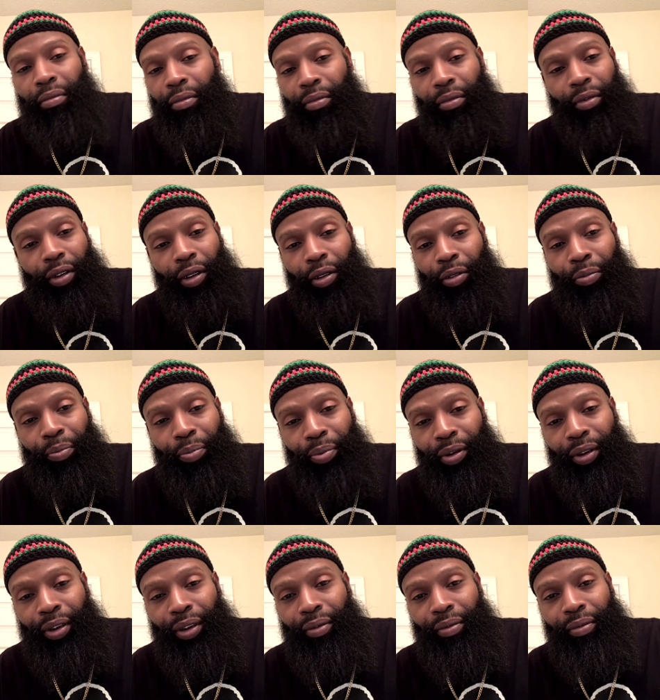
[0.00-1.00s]
don't
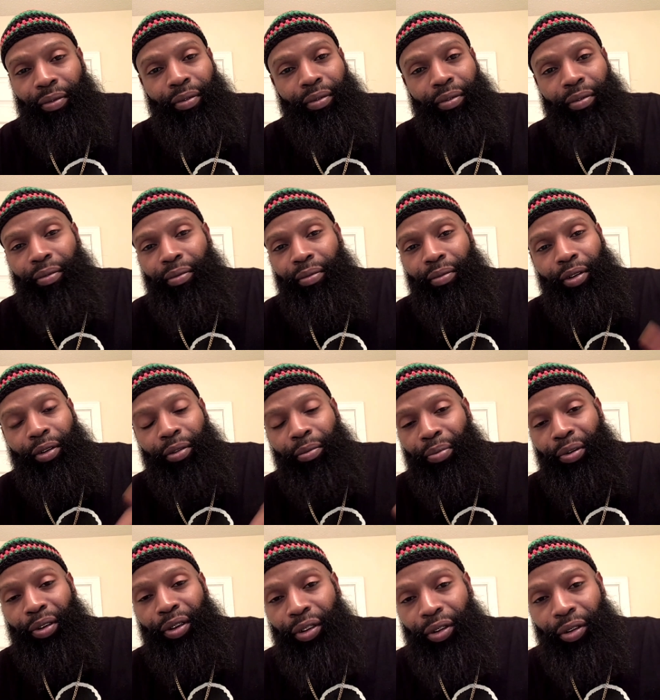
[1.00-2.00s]
put your
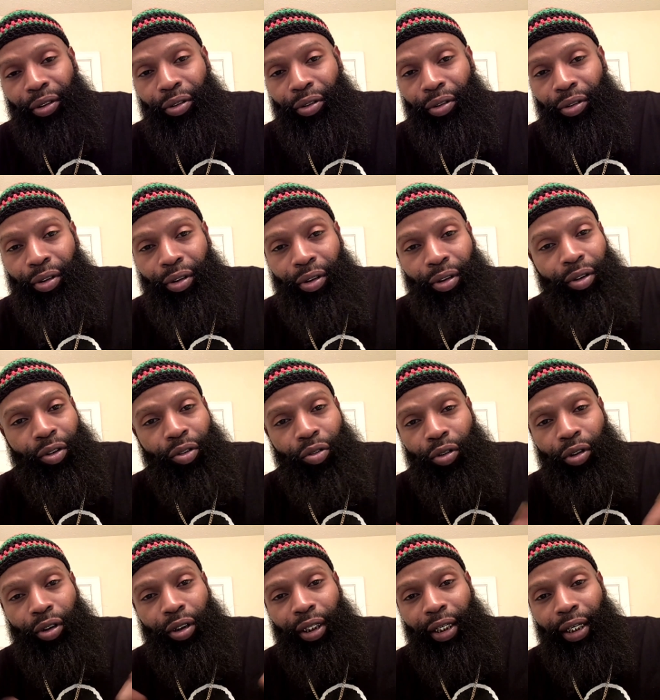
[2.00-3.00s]
beard oils
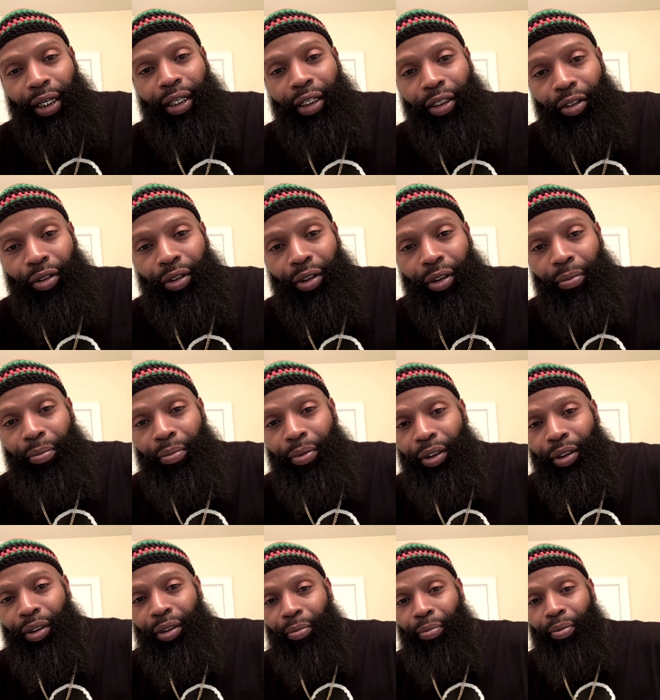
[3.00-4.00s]
or any of your
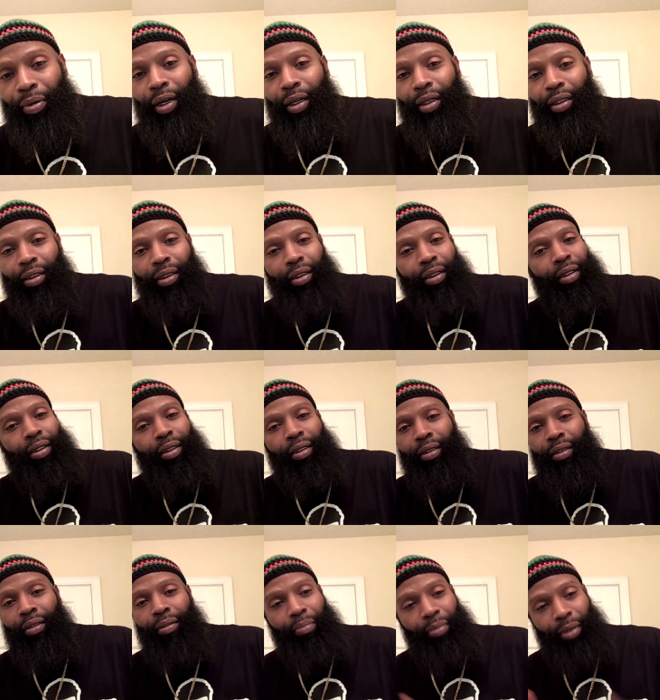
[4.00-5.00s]
beard products,
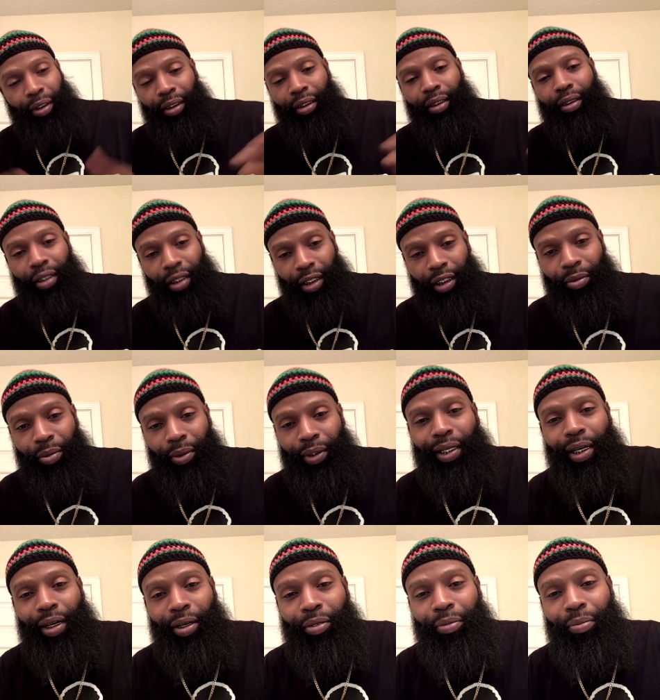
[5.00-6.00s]
but since we're
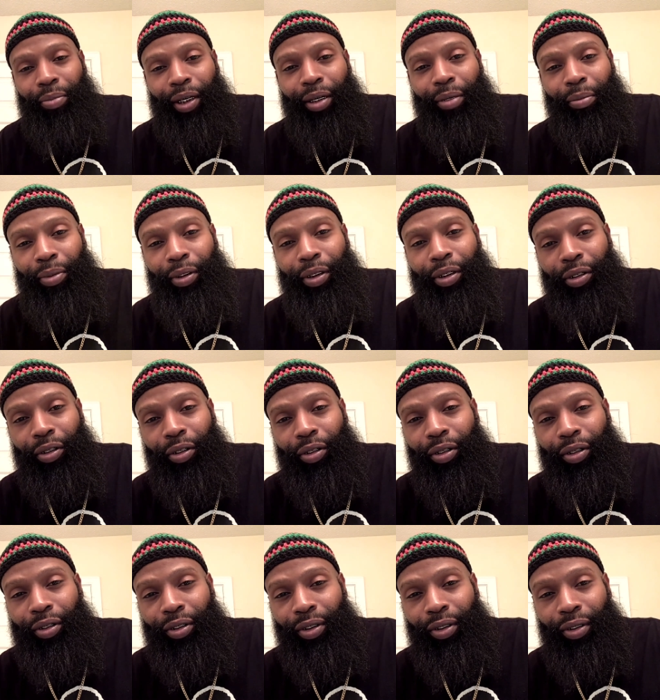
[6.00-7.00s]
talking about beard
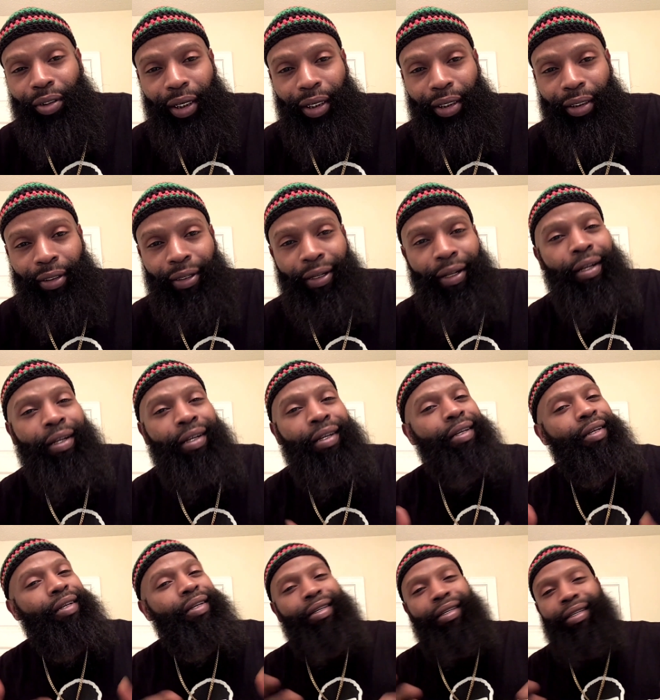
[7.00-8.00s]
oils today,
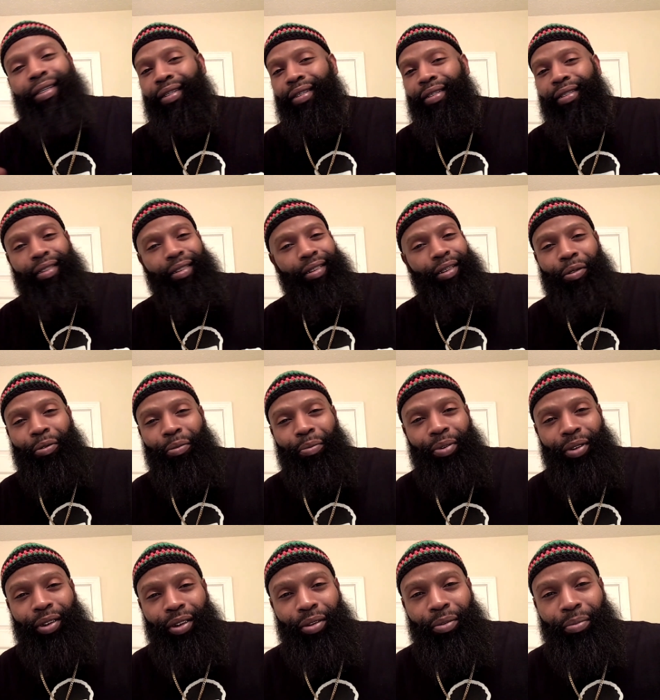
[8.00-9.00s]
don't
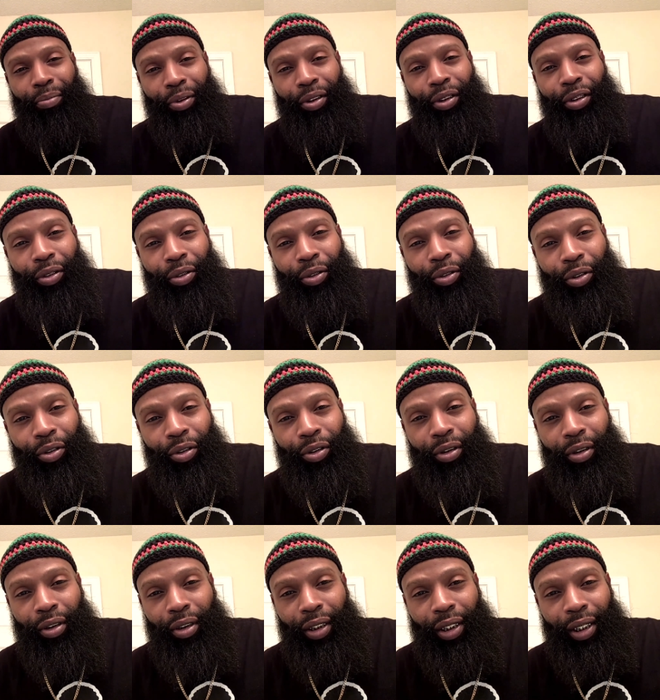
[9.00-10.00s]
put your beard
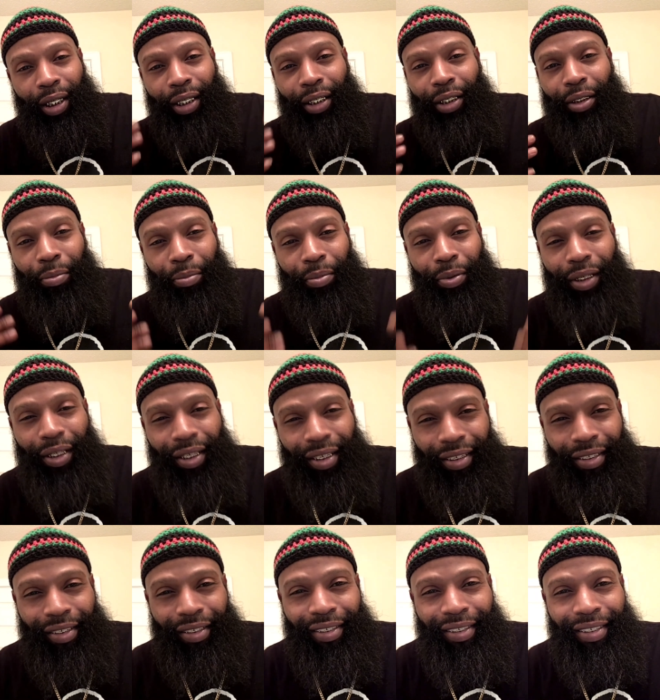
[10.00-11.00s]
oils in your
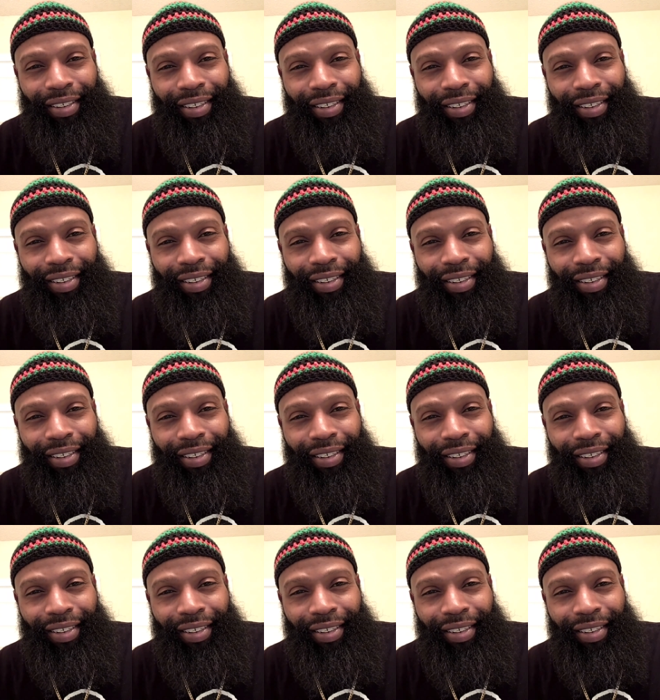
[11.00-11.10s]
beard